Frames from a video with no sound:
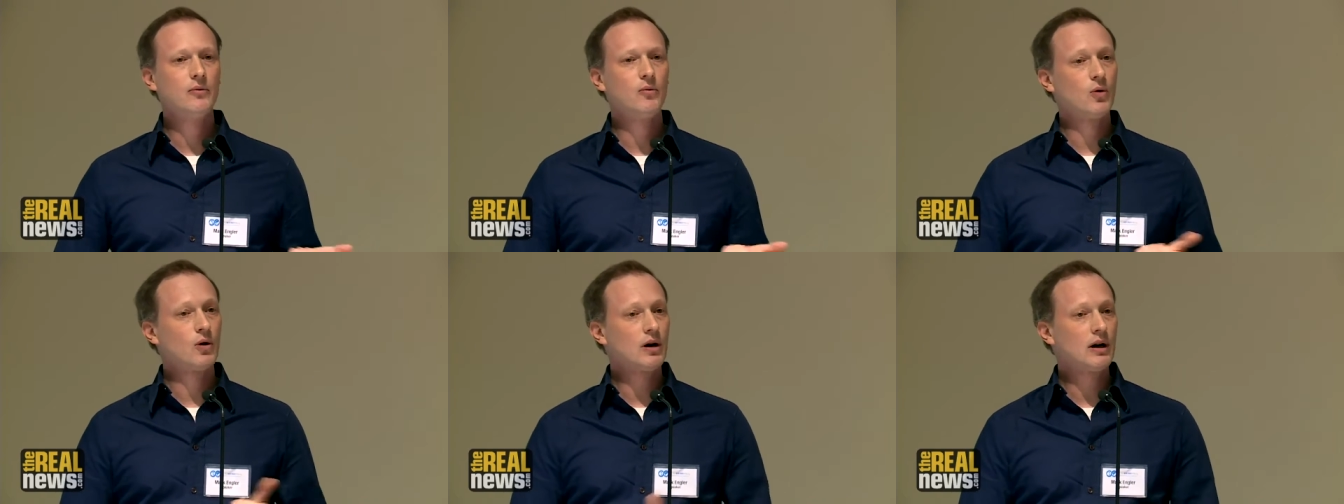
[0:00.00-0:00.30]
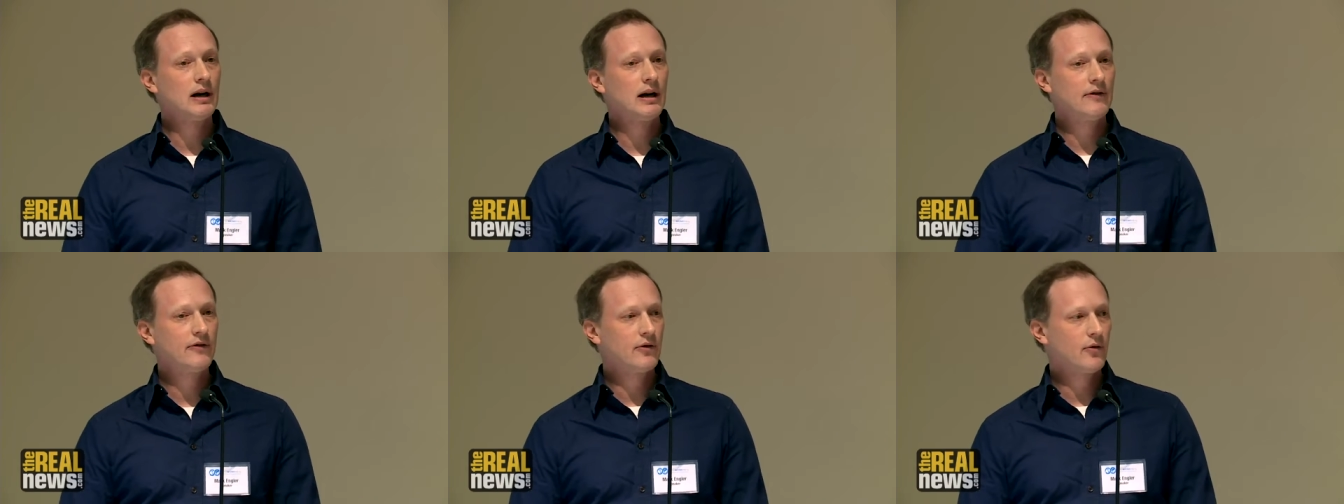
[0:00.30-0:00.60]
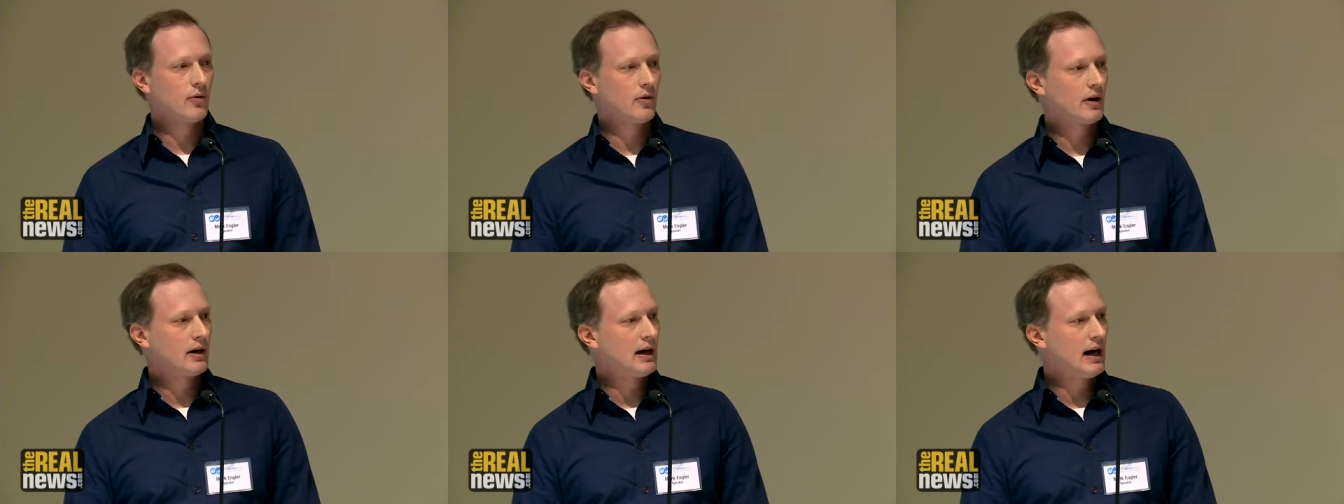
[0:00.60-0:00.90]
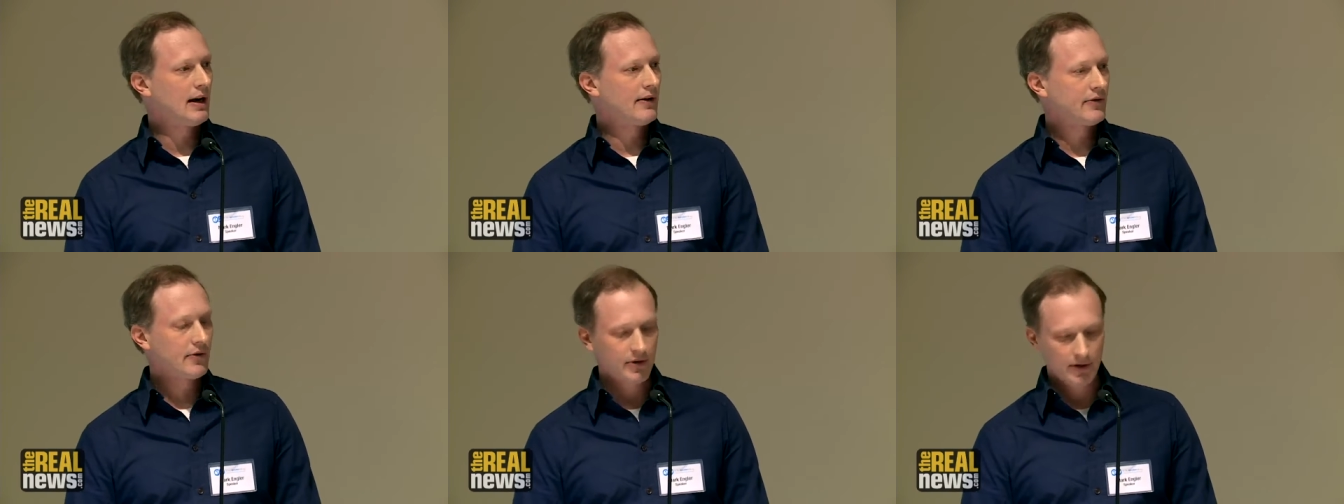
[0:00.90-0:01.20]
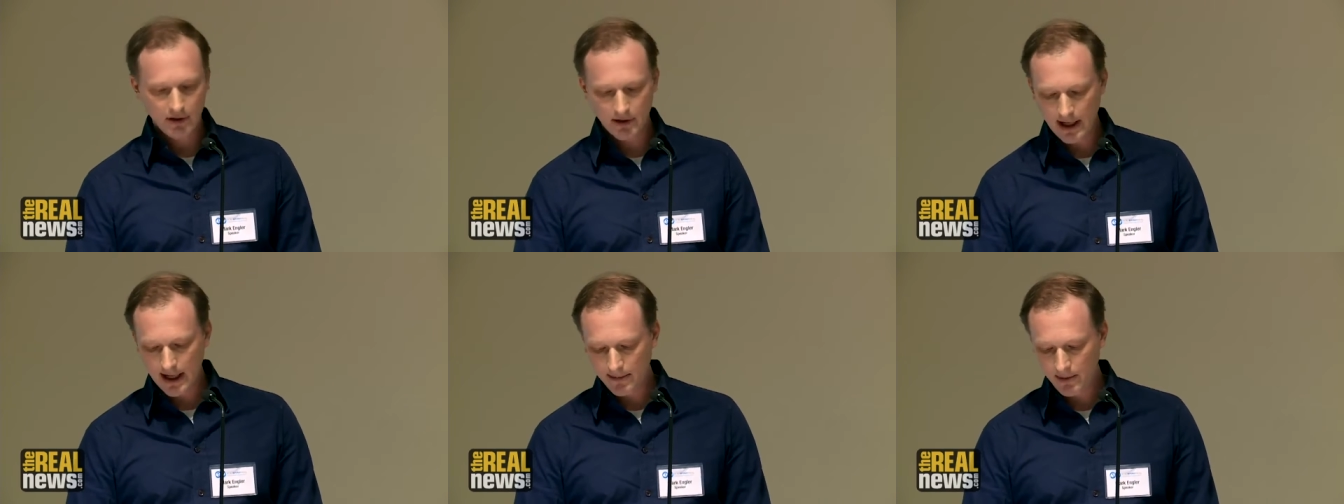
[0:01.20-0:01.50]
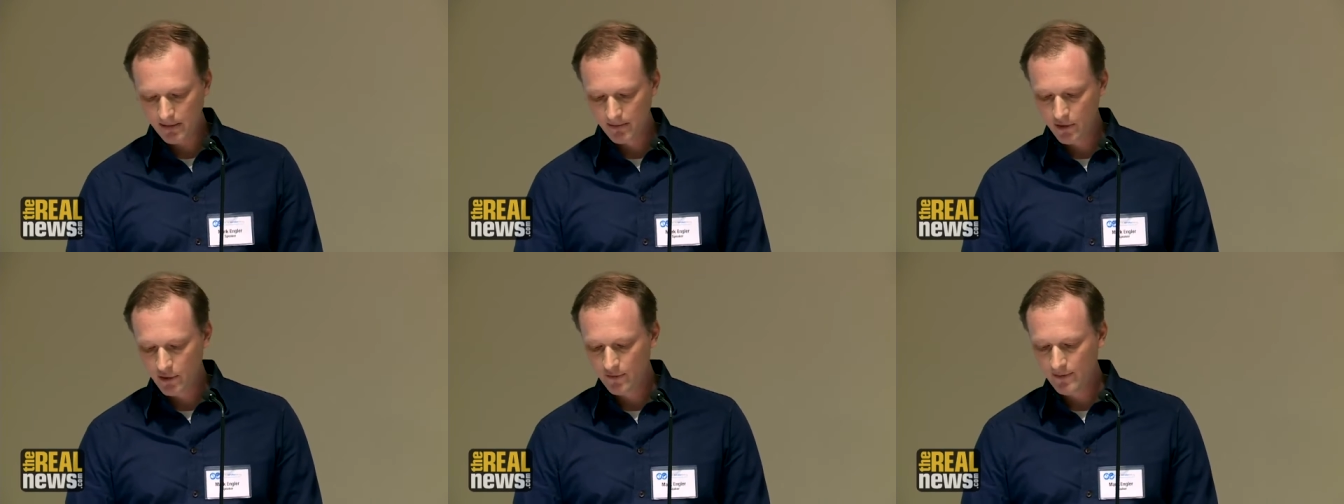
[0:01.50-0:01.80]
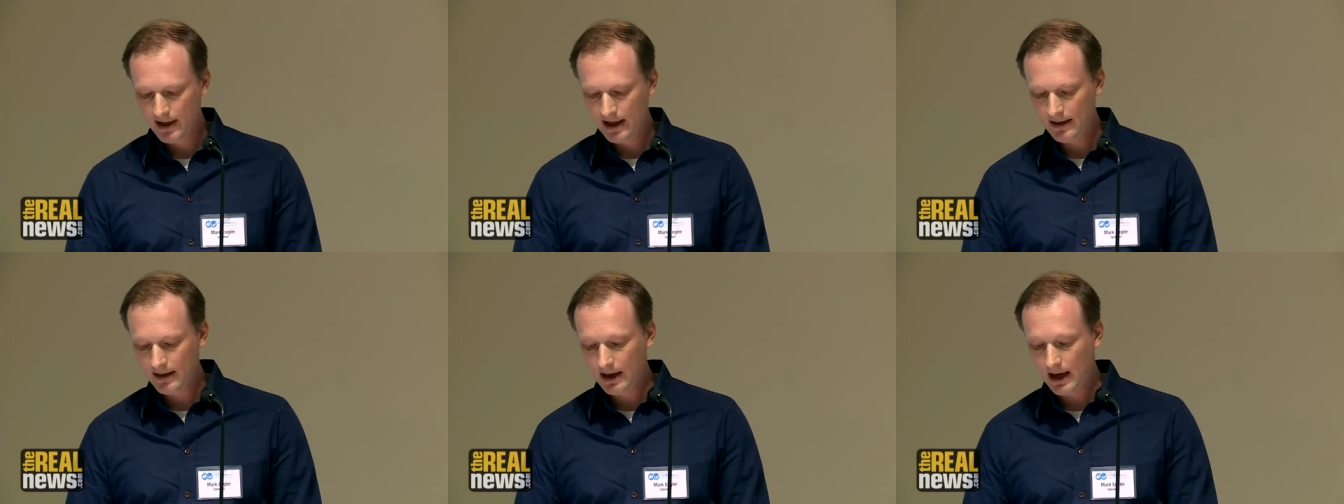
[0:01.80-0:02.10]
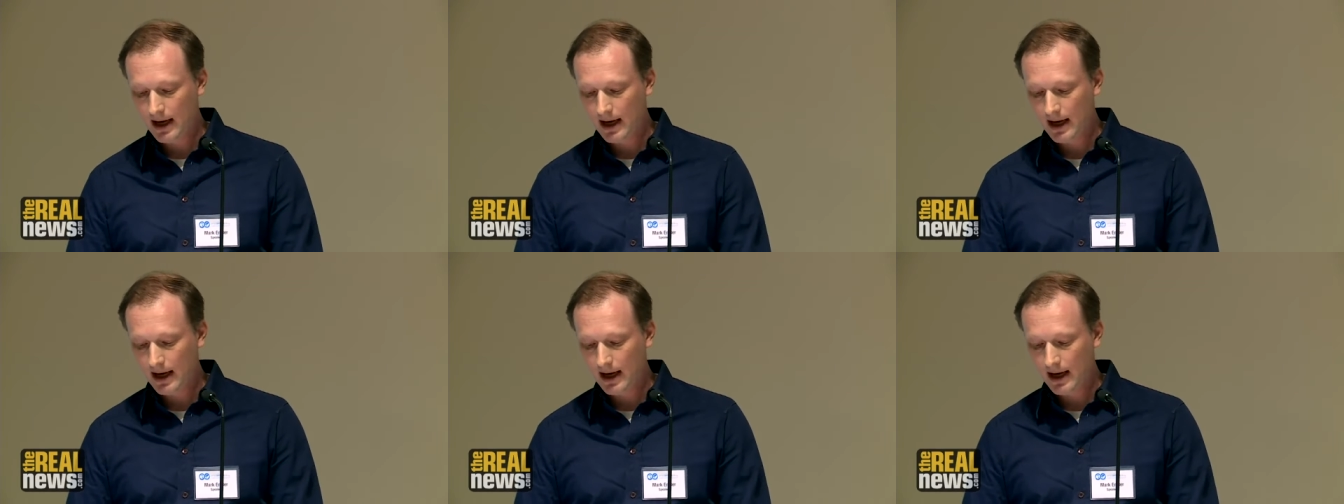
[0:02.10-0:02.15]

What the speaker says: work as an organizer in the labor movement.